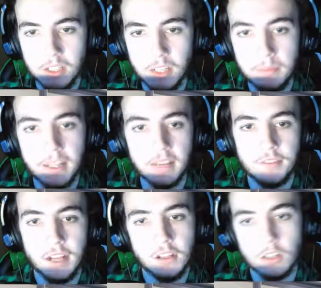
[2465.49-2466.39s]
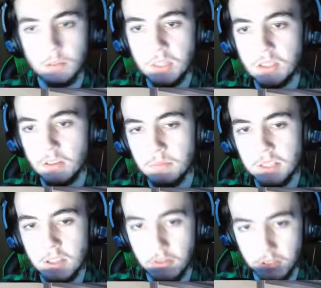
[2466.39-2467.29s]
Like playing a vinyl on a
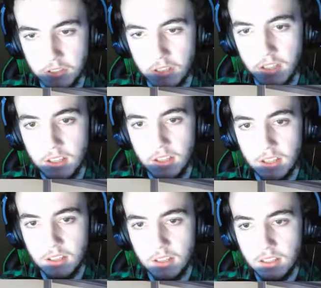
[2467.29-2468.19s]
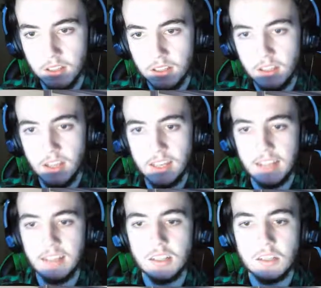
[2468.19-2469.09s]
pizza crust. An
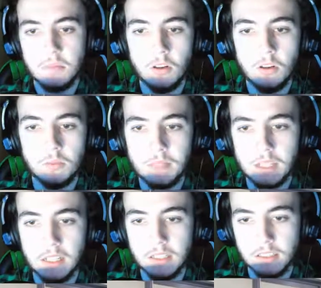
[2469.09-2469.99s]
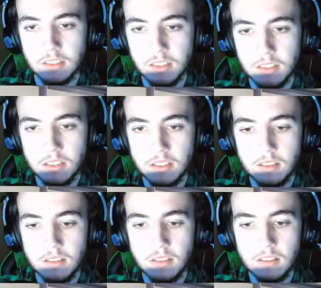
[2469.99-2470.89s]
endless poem of meaninglessness.
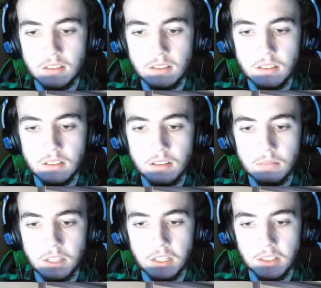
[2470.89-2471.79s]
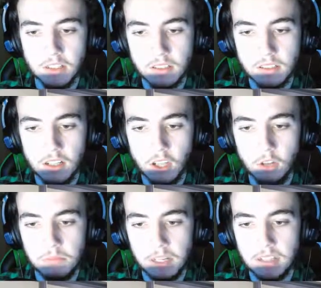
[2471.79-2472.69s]
Meaningless.
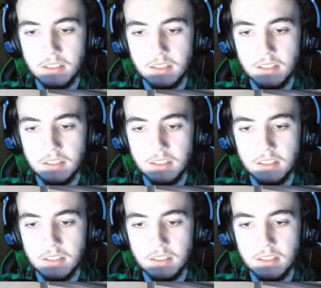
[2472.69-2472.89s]
Load me.